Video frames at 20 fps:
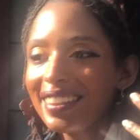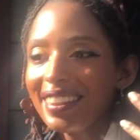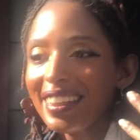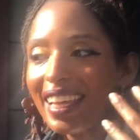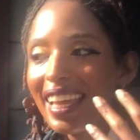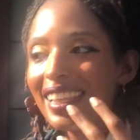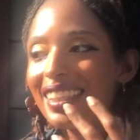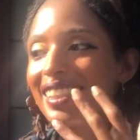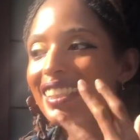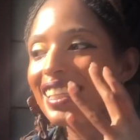
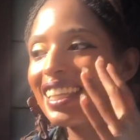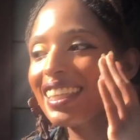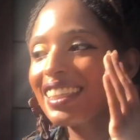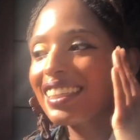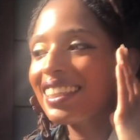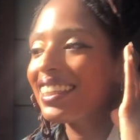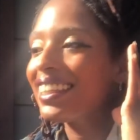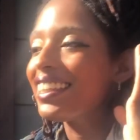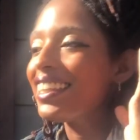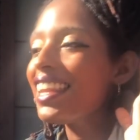it's
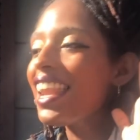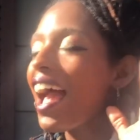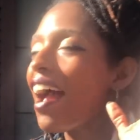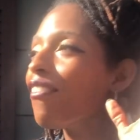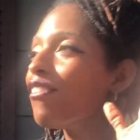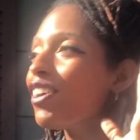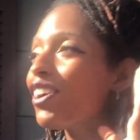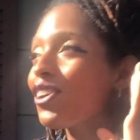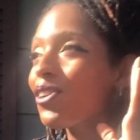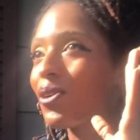
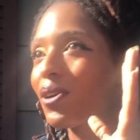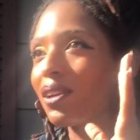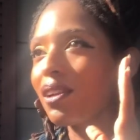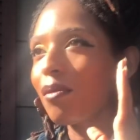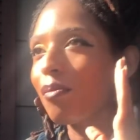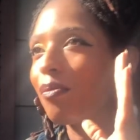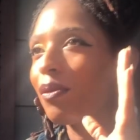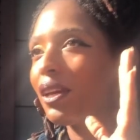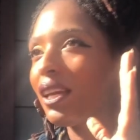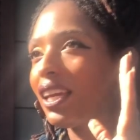never going
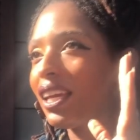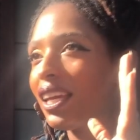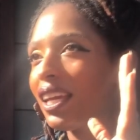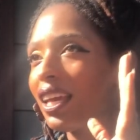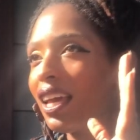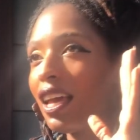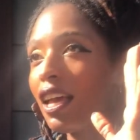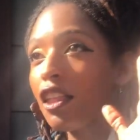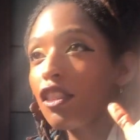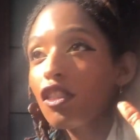to be
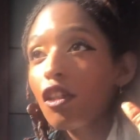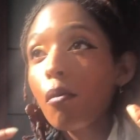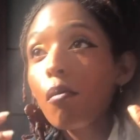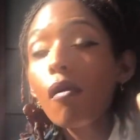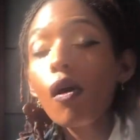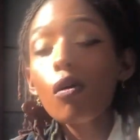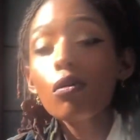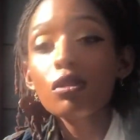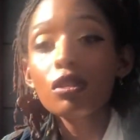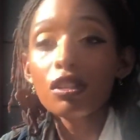the
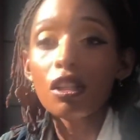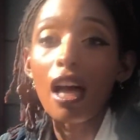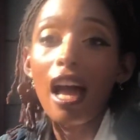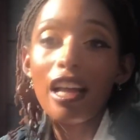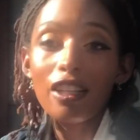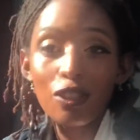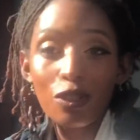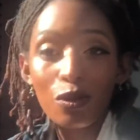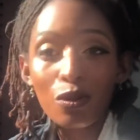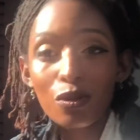most
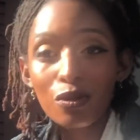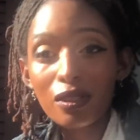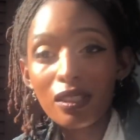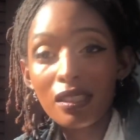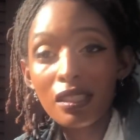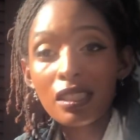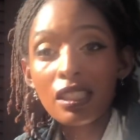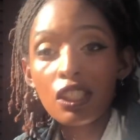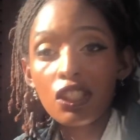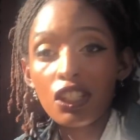logical
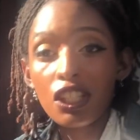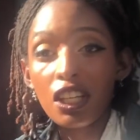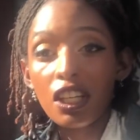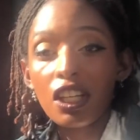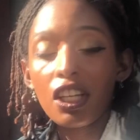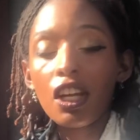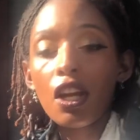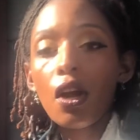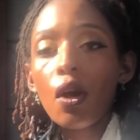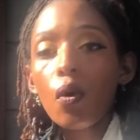
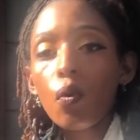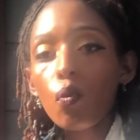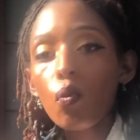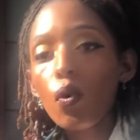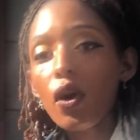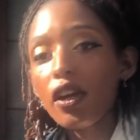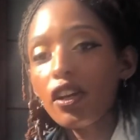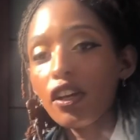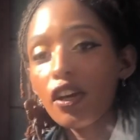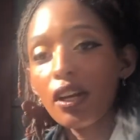decision.
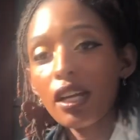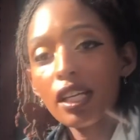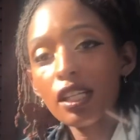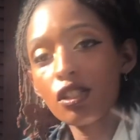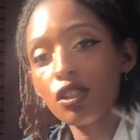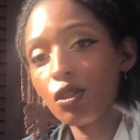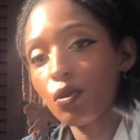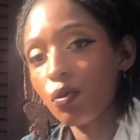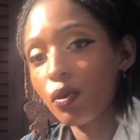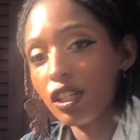What your
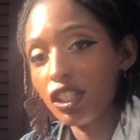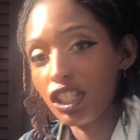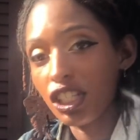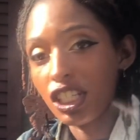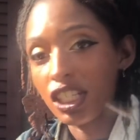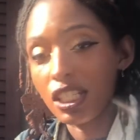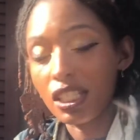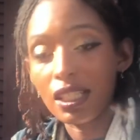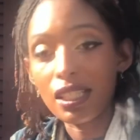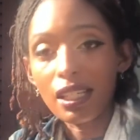
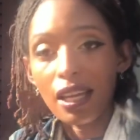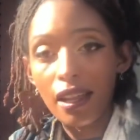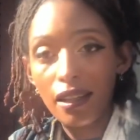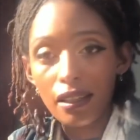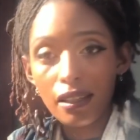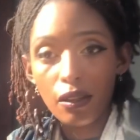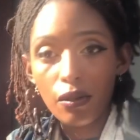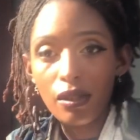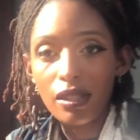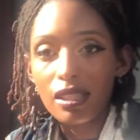intuition is
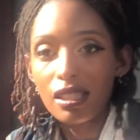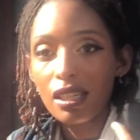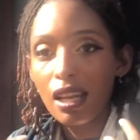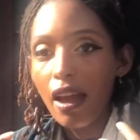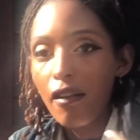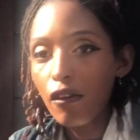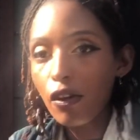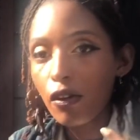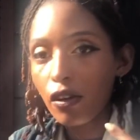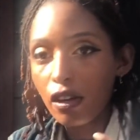telling you, it's
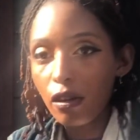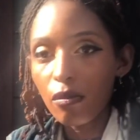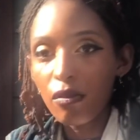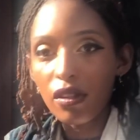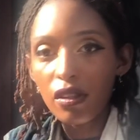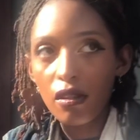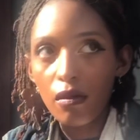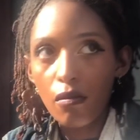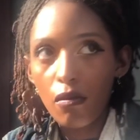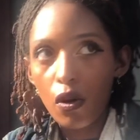never going to
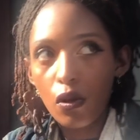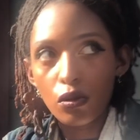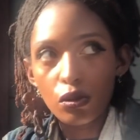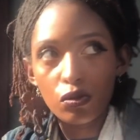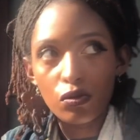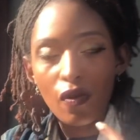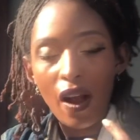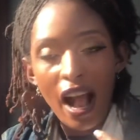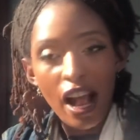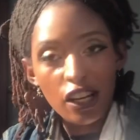be the
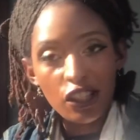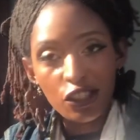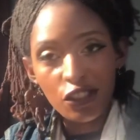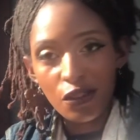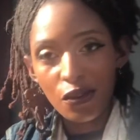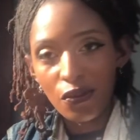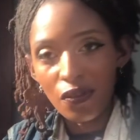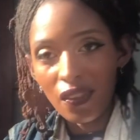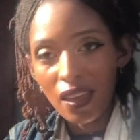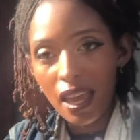most
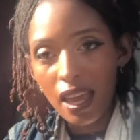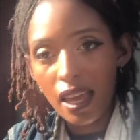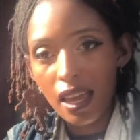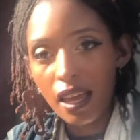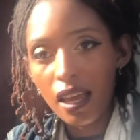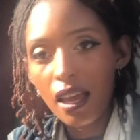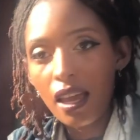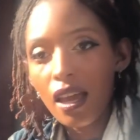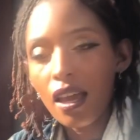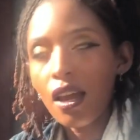rational
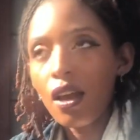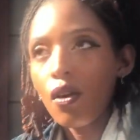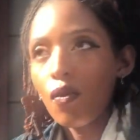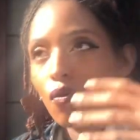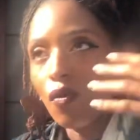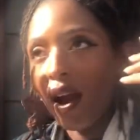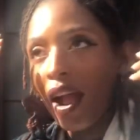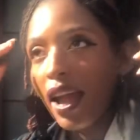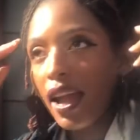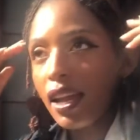thing,
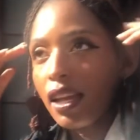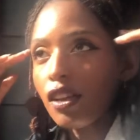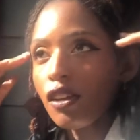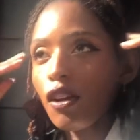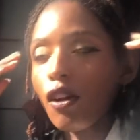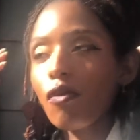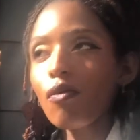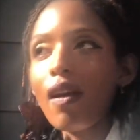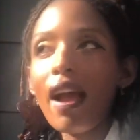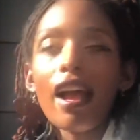right?
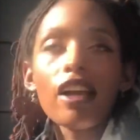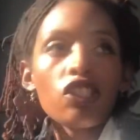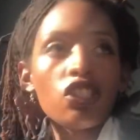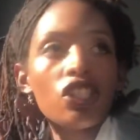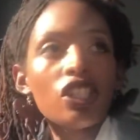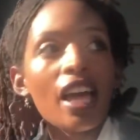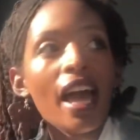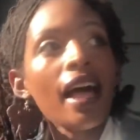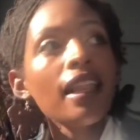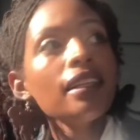Your
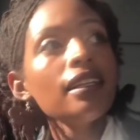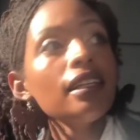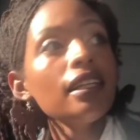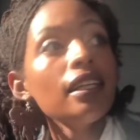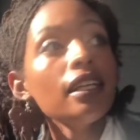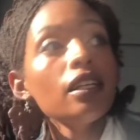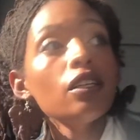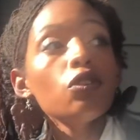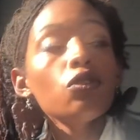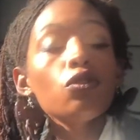
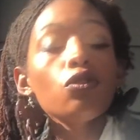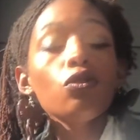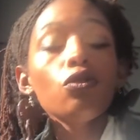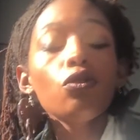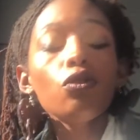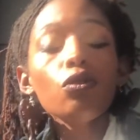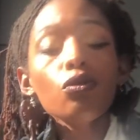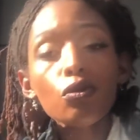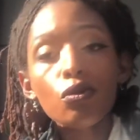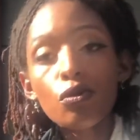rationality is
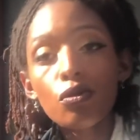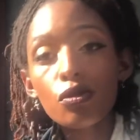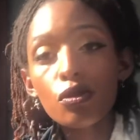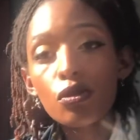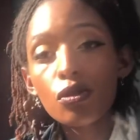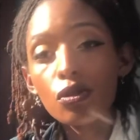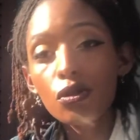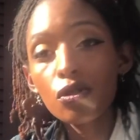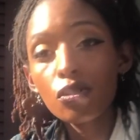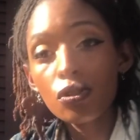
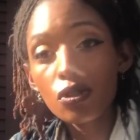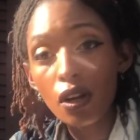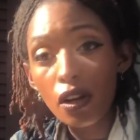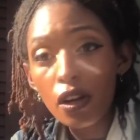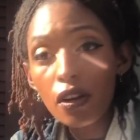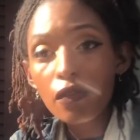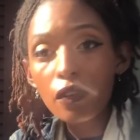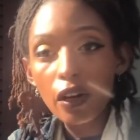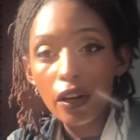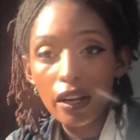used to
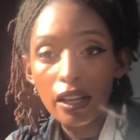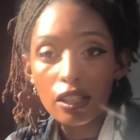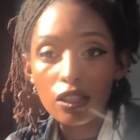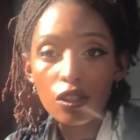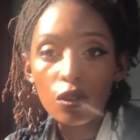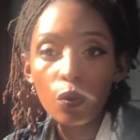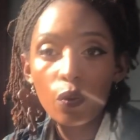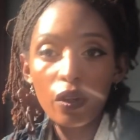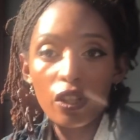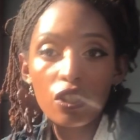serve your
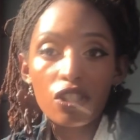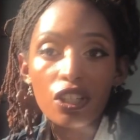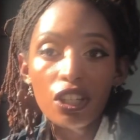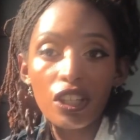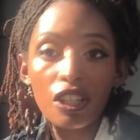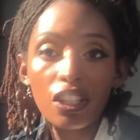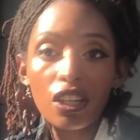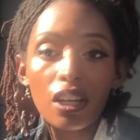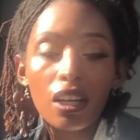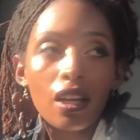
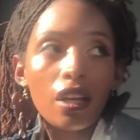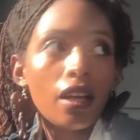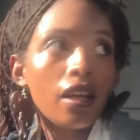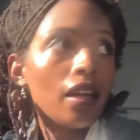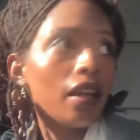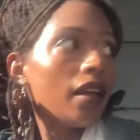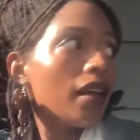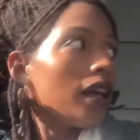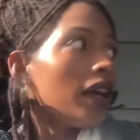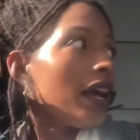intuition,
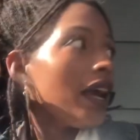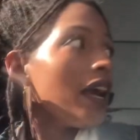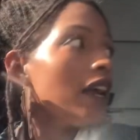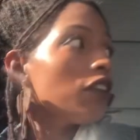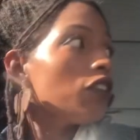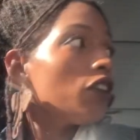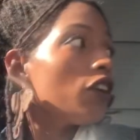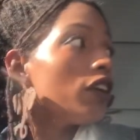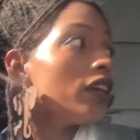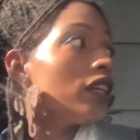
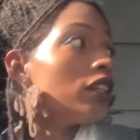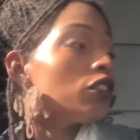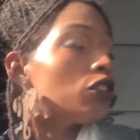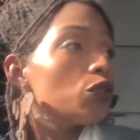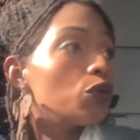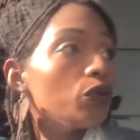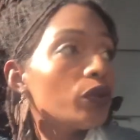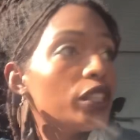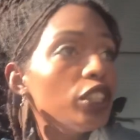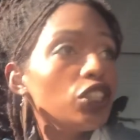and your
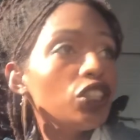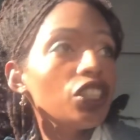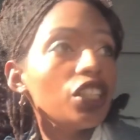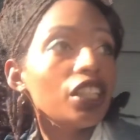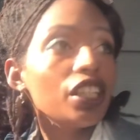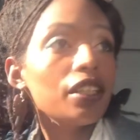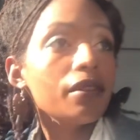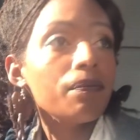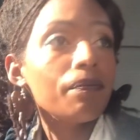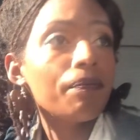
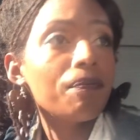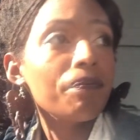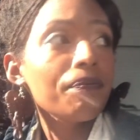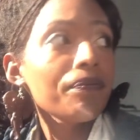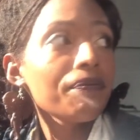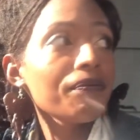intuition